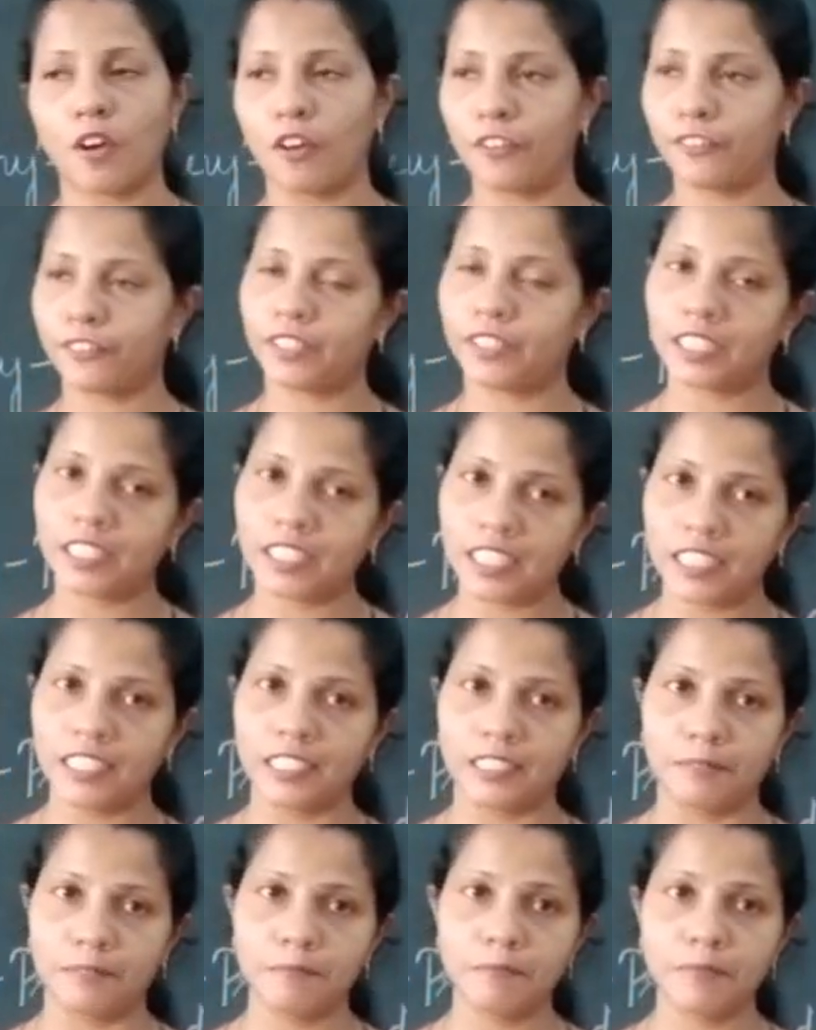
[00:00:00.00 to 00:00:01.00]
of the
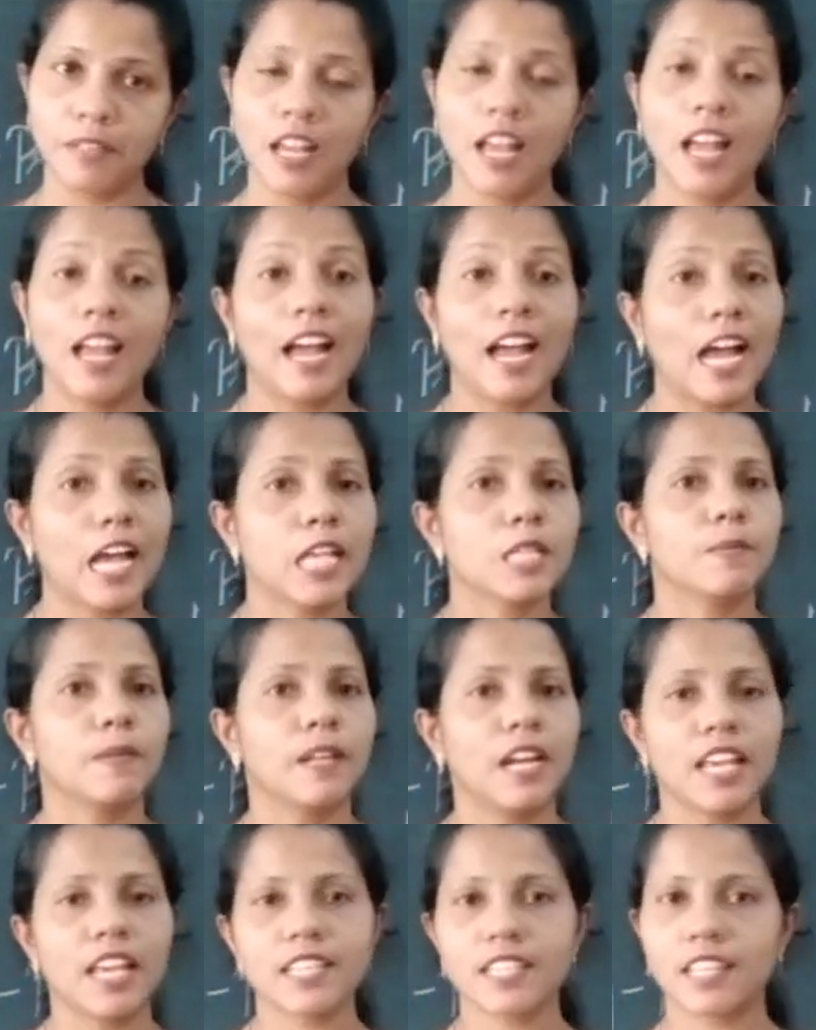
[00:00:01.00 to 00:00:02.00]
kingdom as
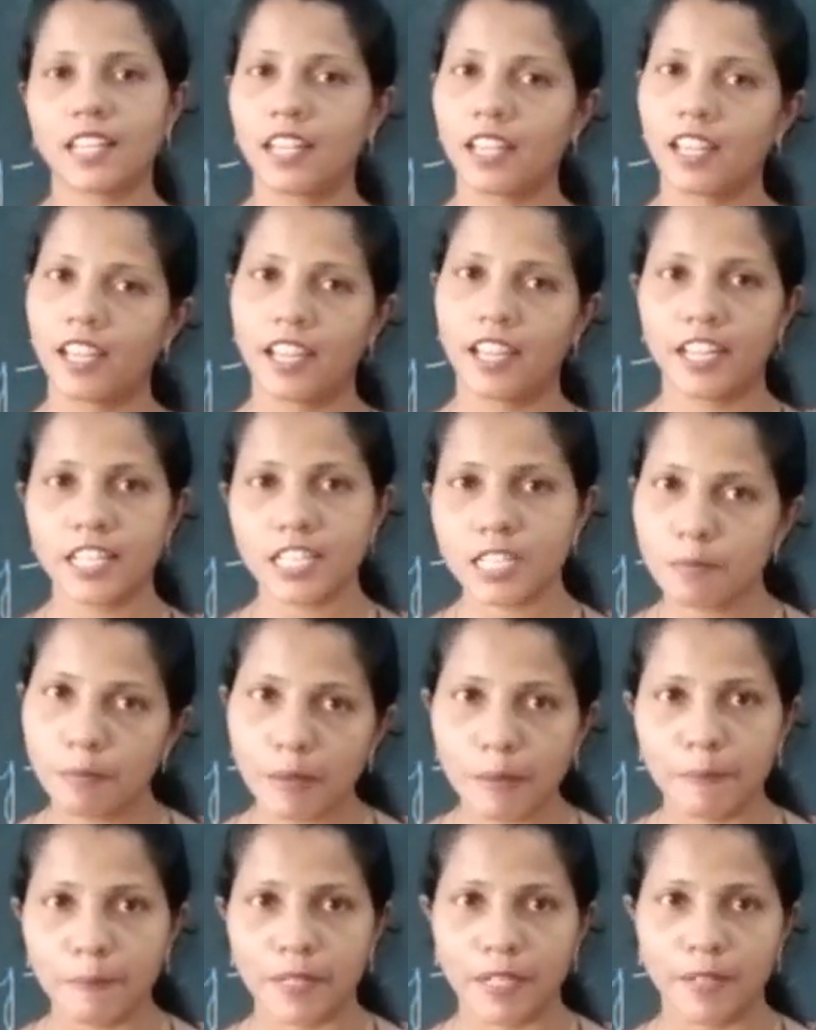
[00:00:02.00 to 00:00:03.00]
well as its
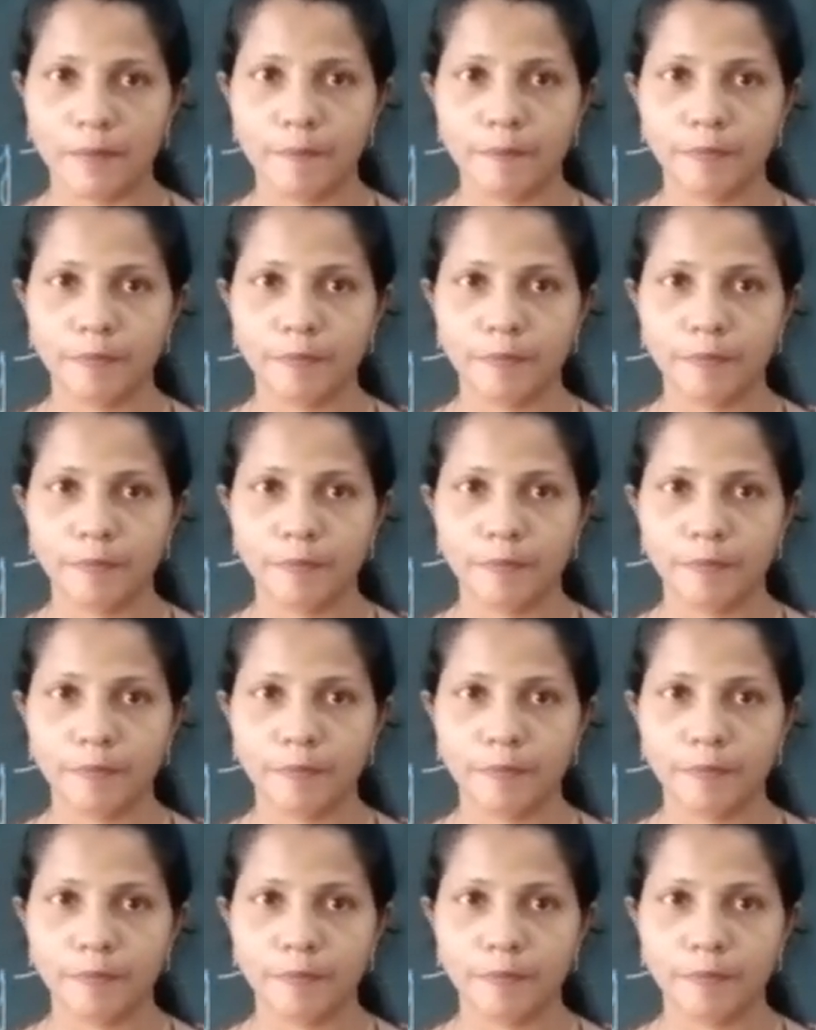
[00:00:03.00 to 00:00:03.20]
people.